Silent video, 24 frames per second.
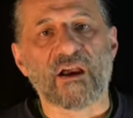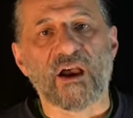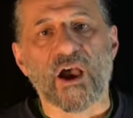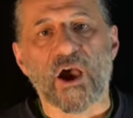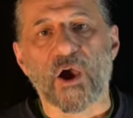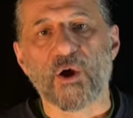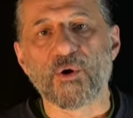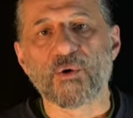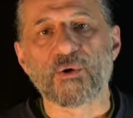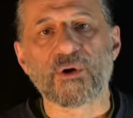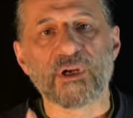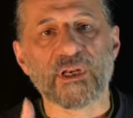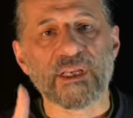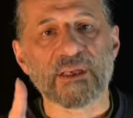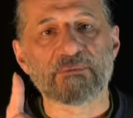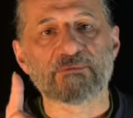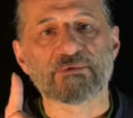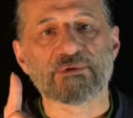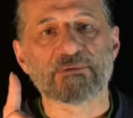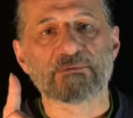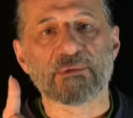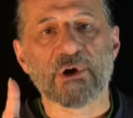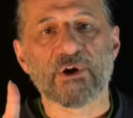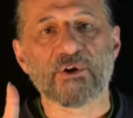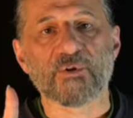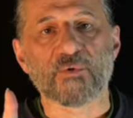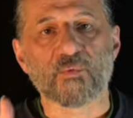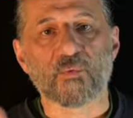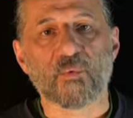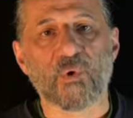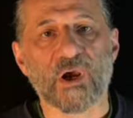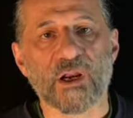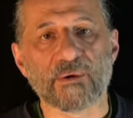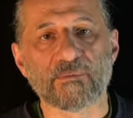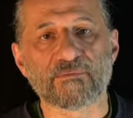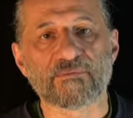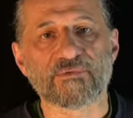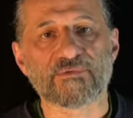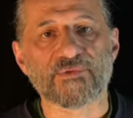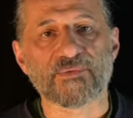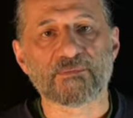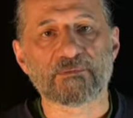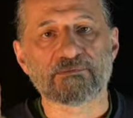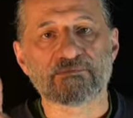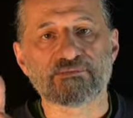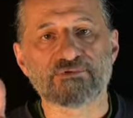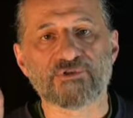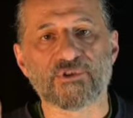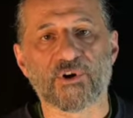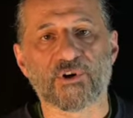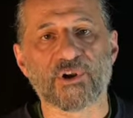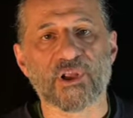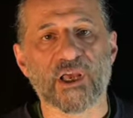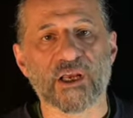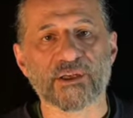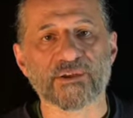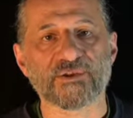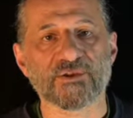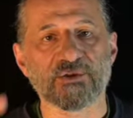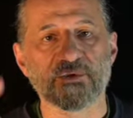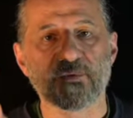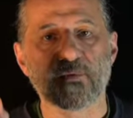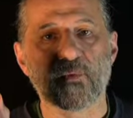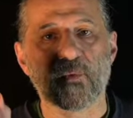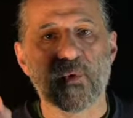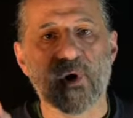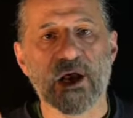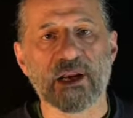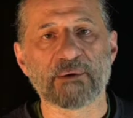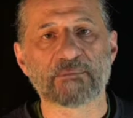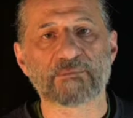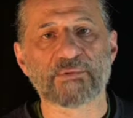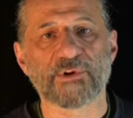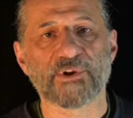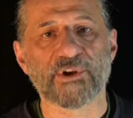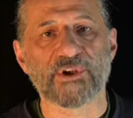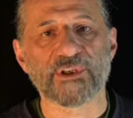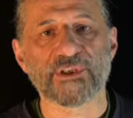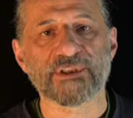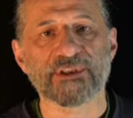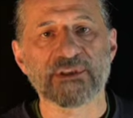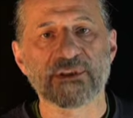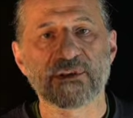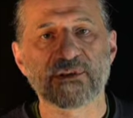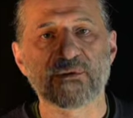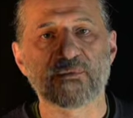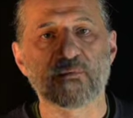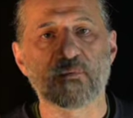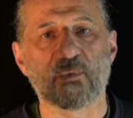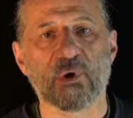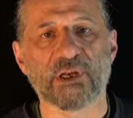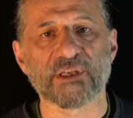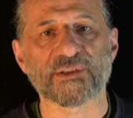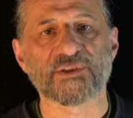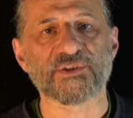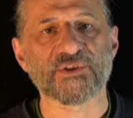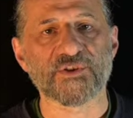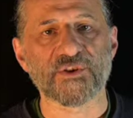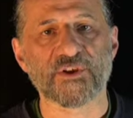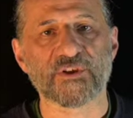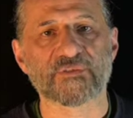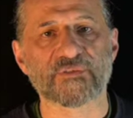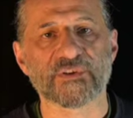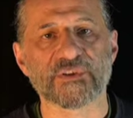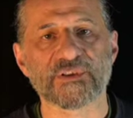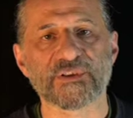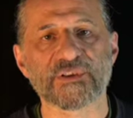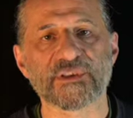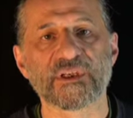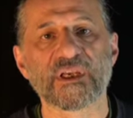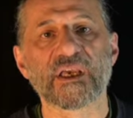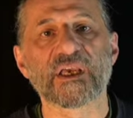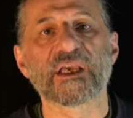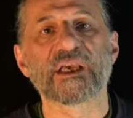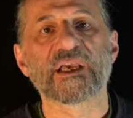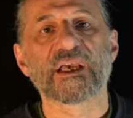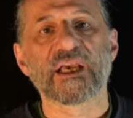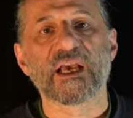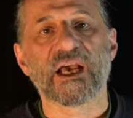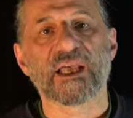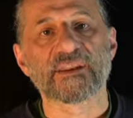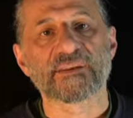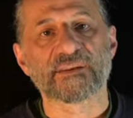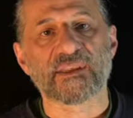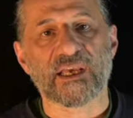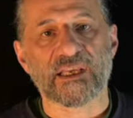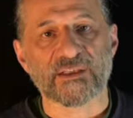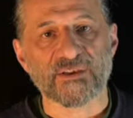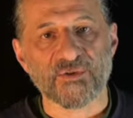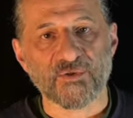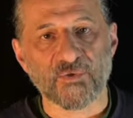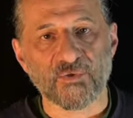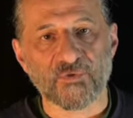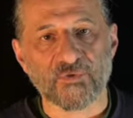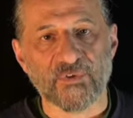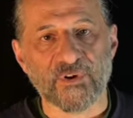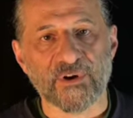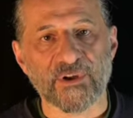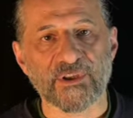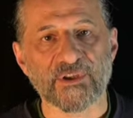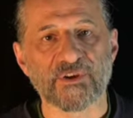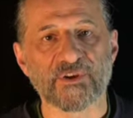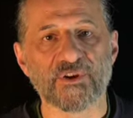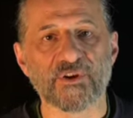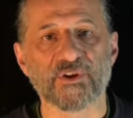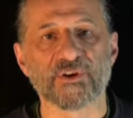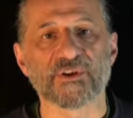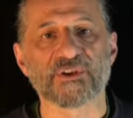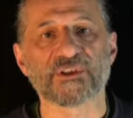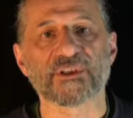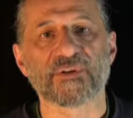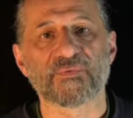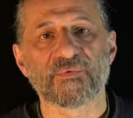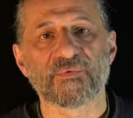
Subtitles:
only promote one product to one person and one service, and that's all very good.